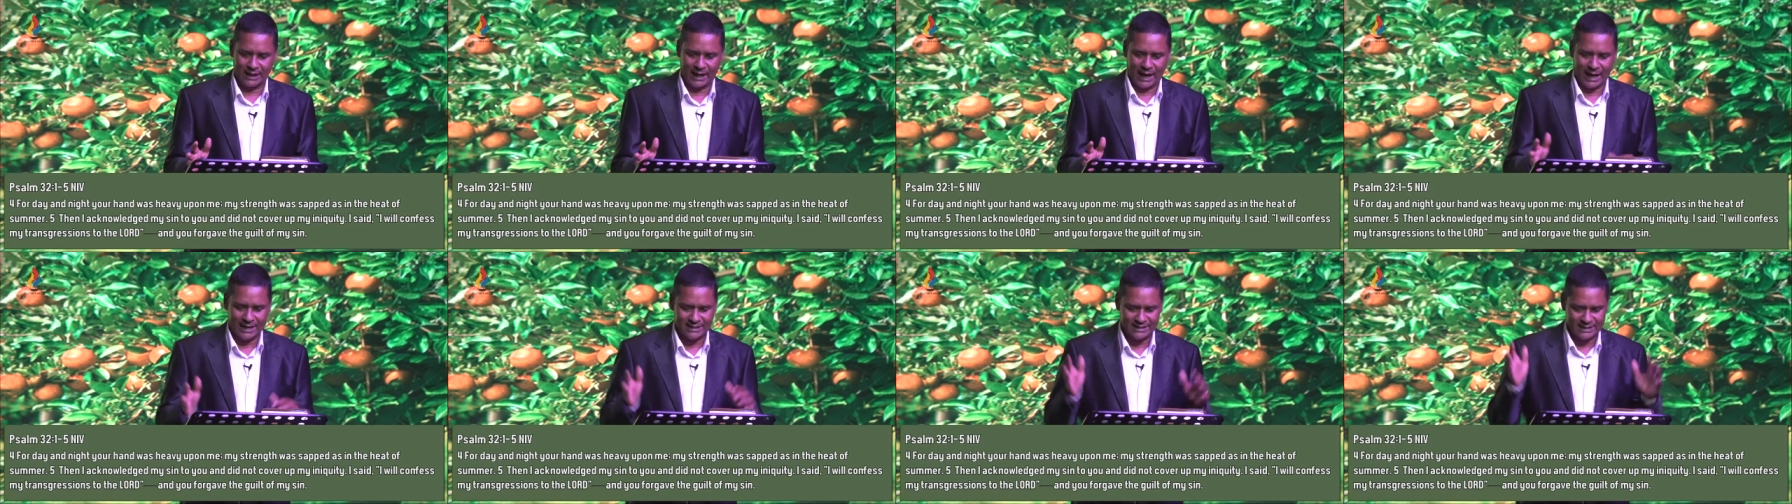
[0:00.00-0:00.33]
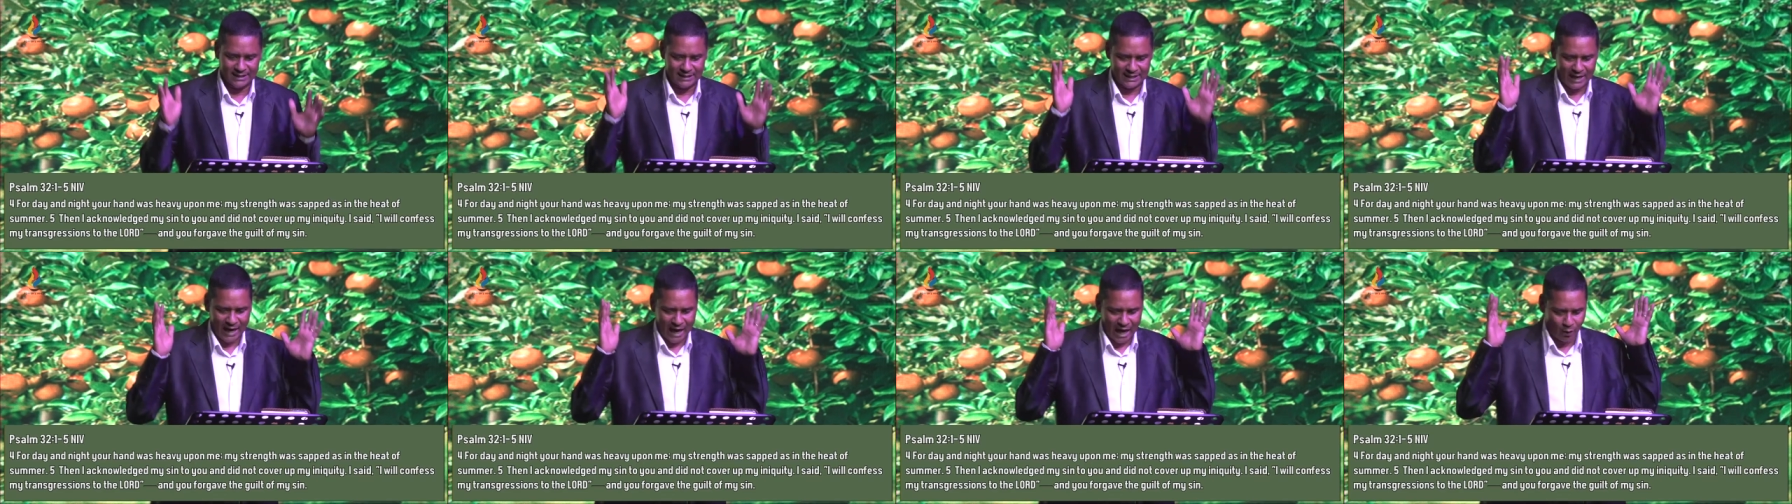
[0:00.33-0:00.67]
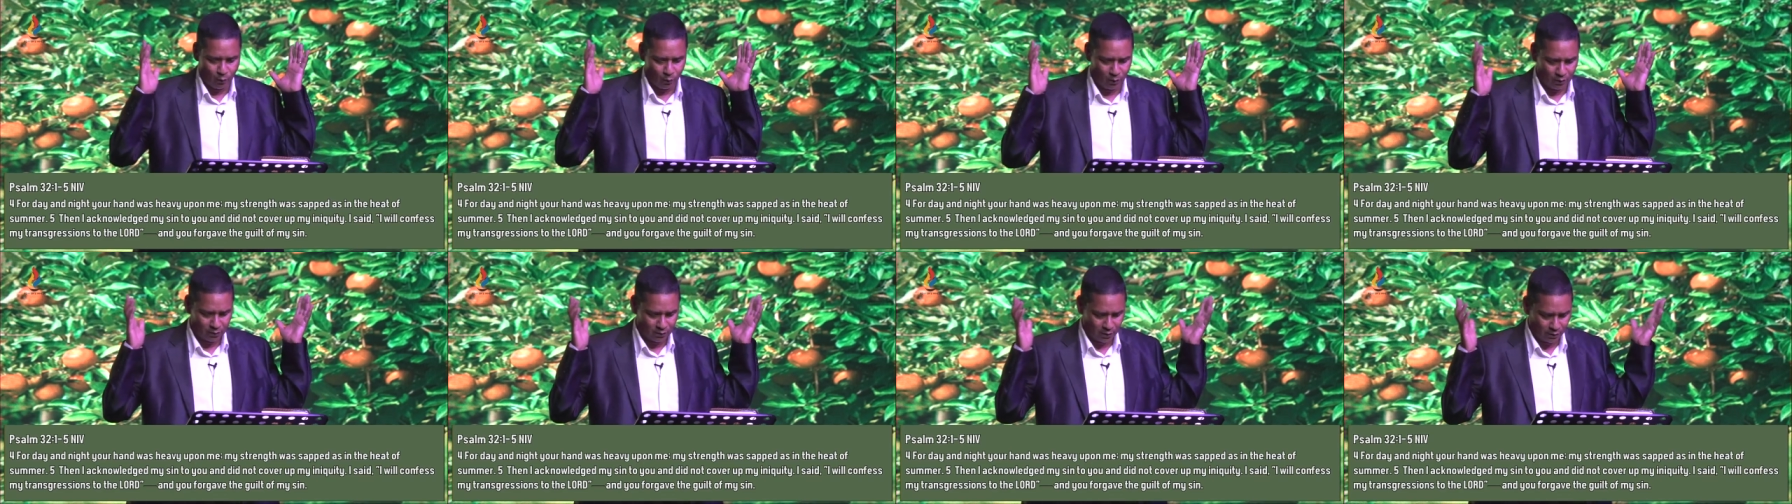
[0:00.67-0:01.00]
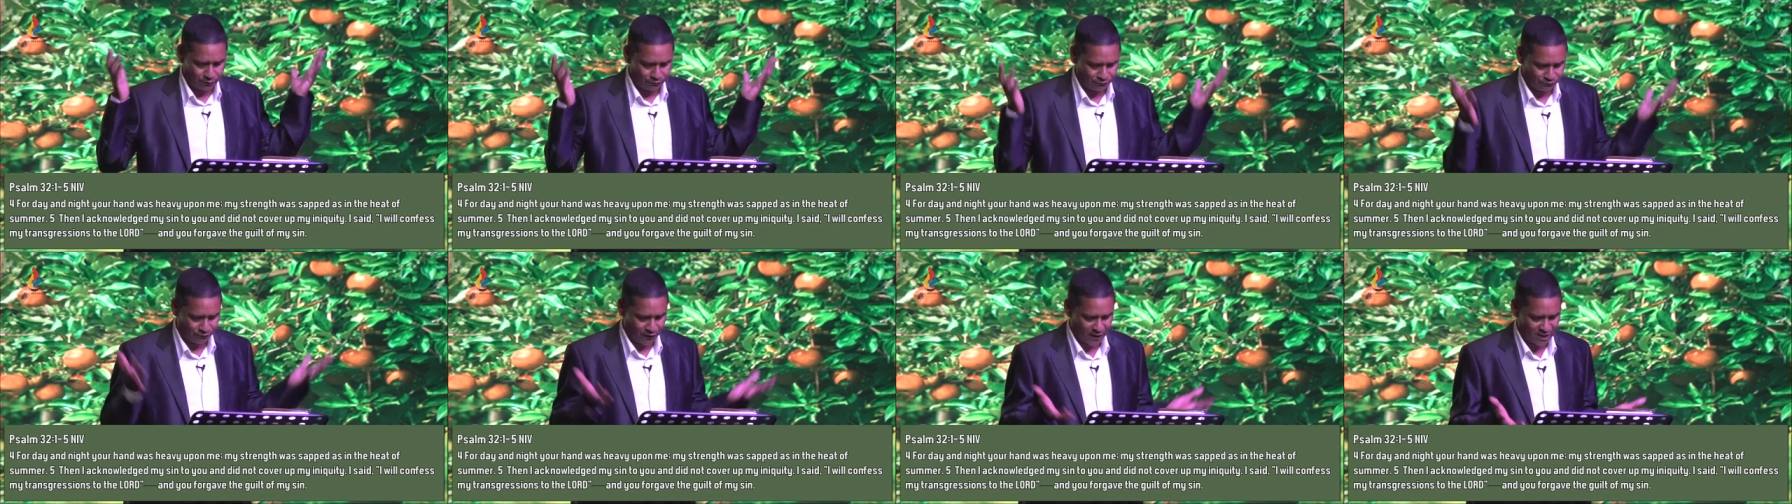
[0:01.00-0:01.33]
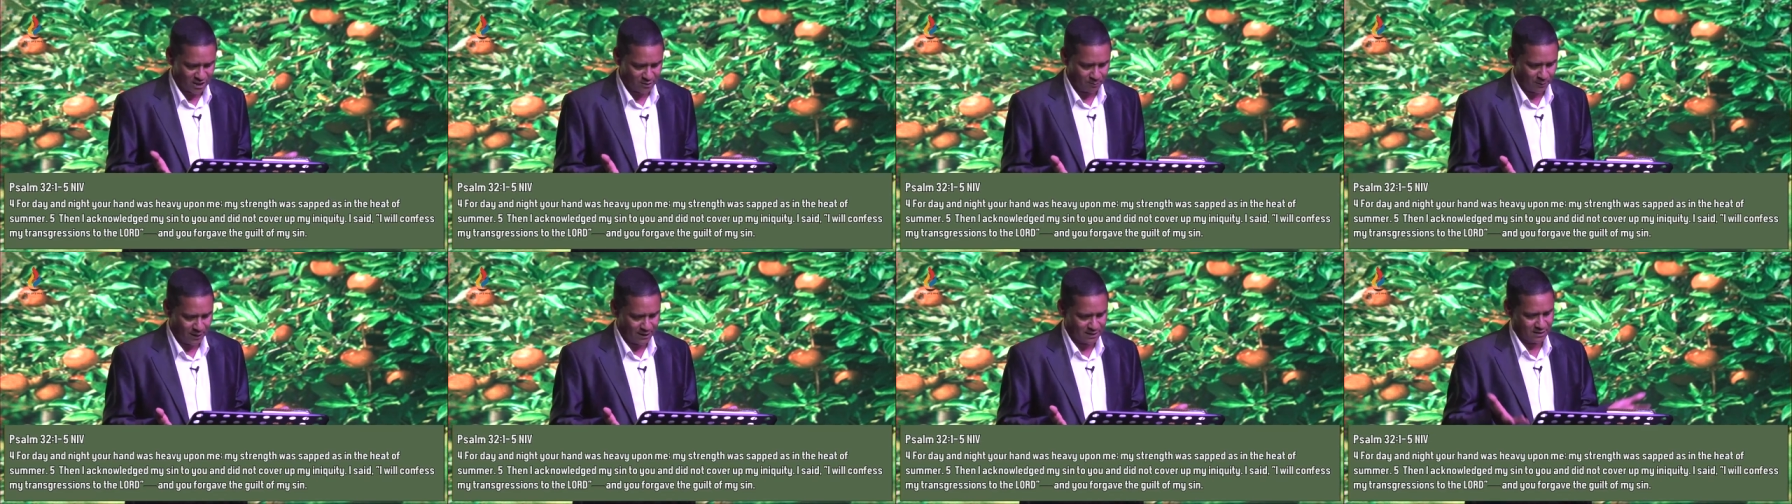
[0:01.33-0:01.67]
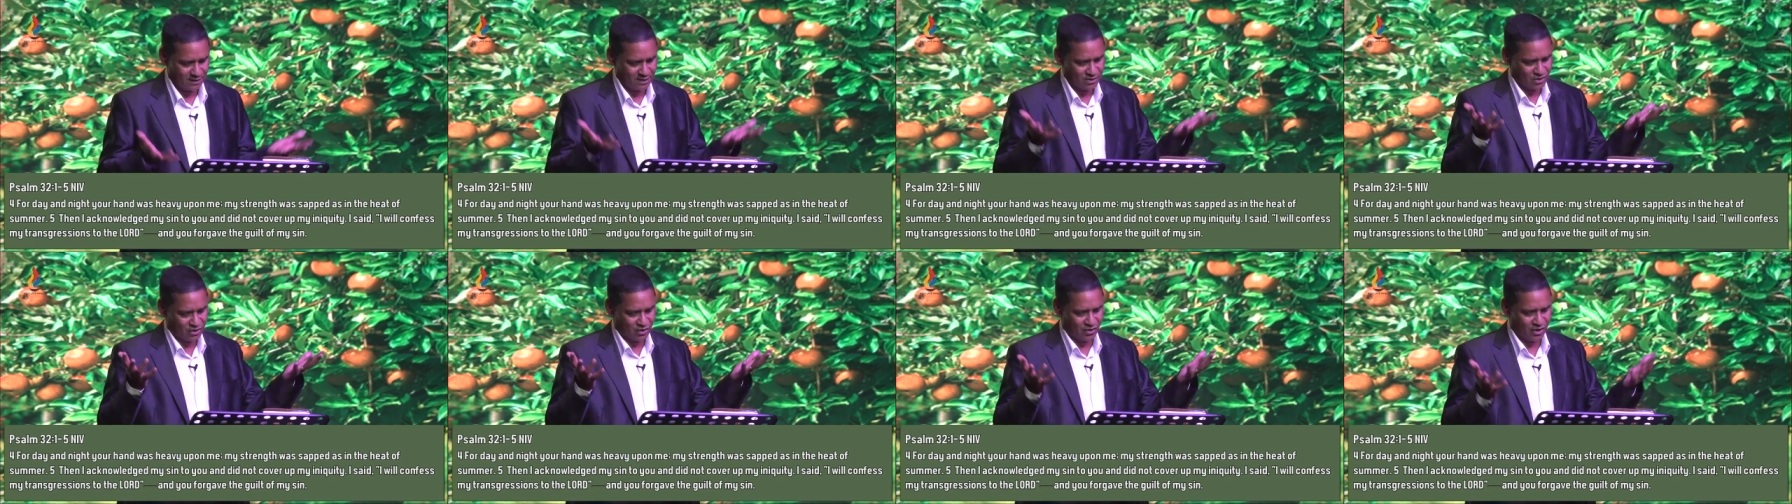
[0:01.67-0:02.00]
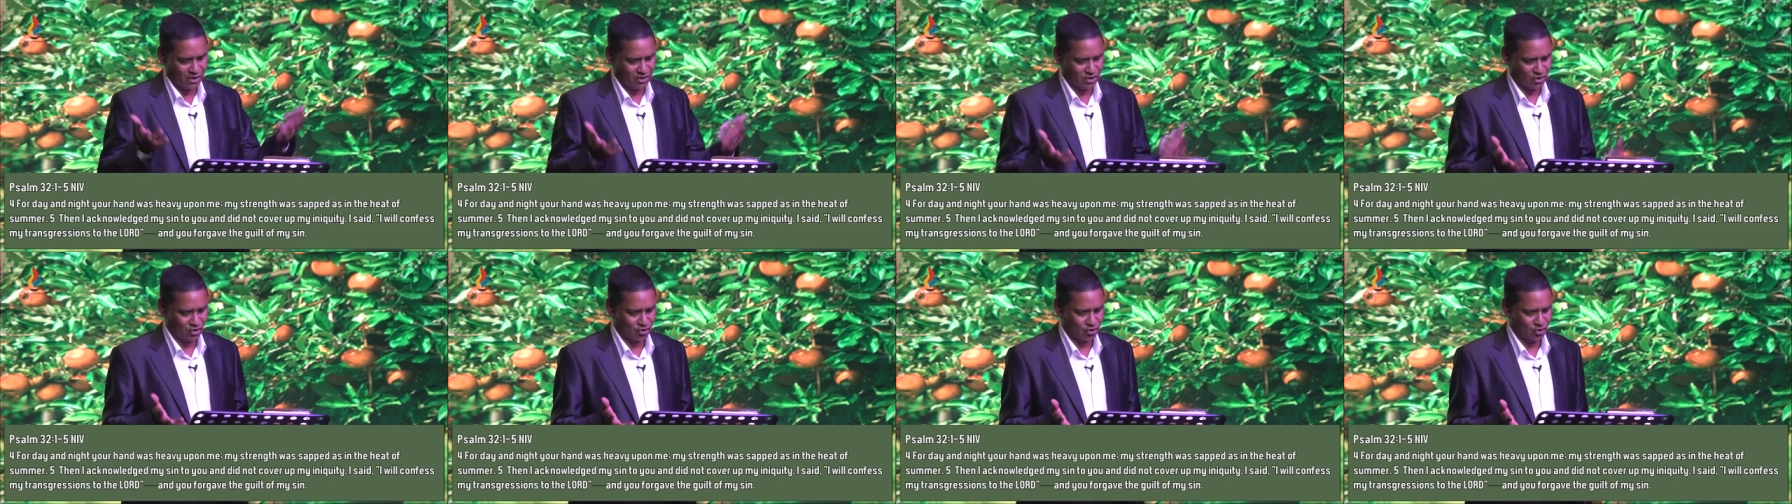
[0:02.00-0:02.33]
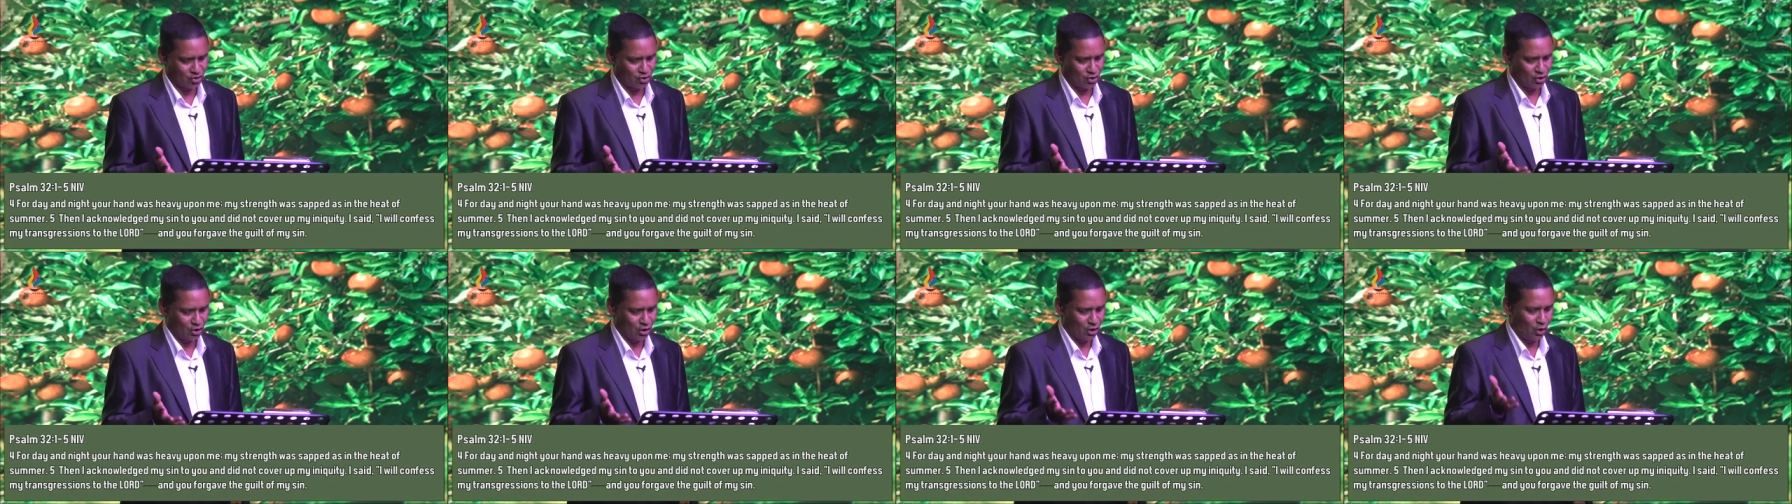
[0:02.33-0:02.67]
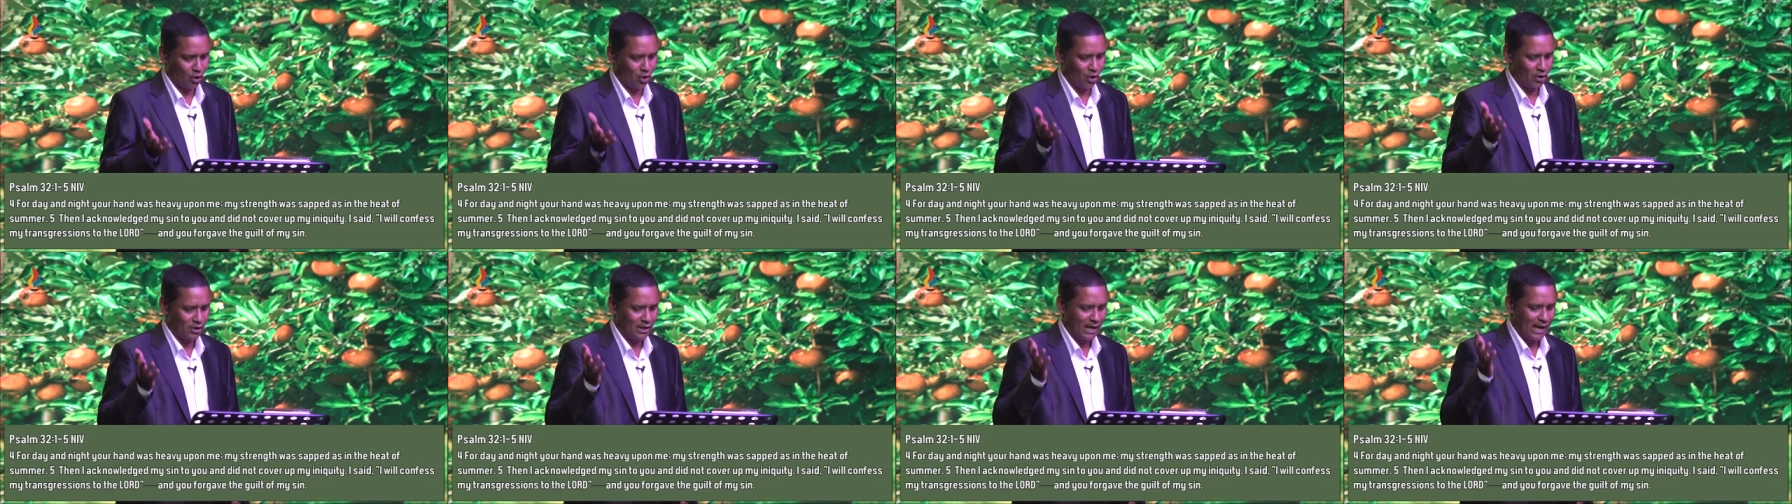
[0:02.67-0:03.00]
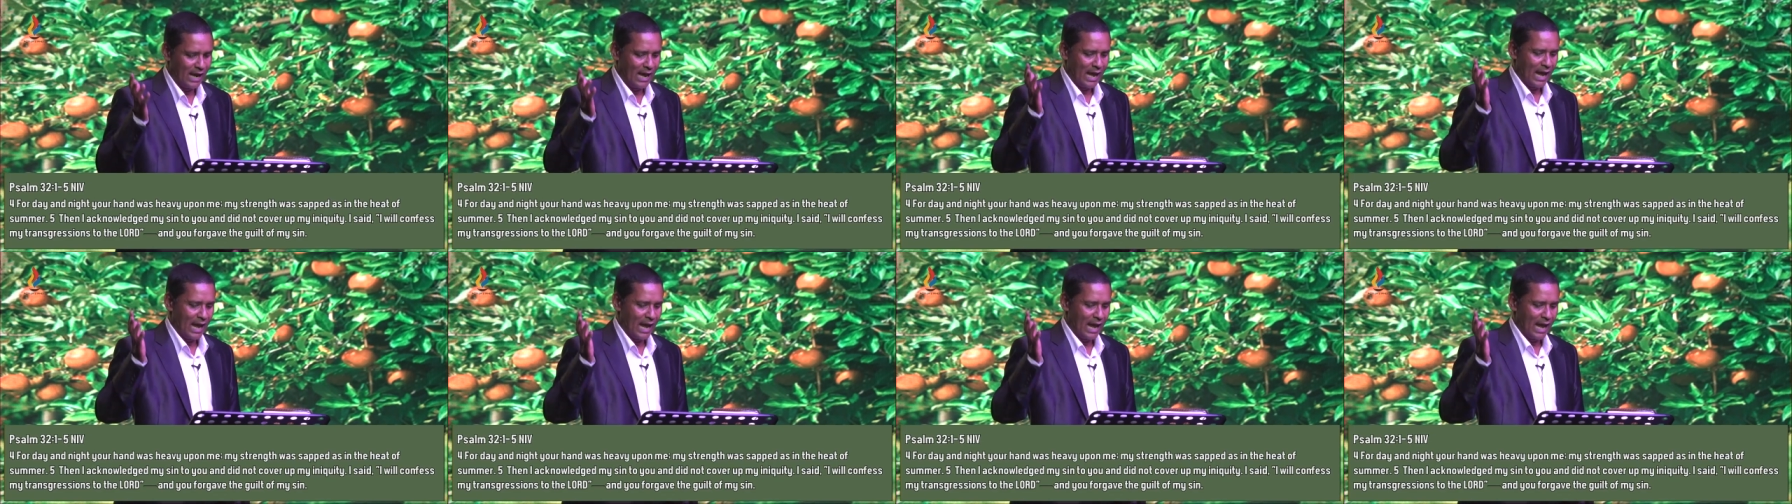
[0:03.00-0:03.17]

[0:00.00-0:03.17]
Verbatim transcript: I said, I will confess my transgressions to the Lord,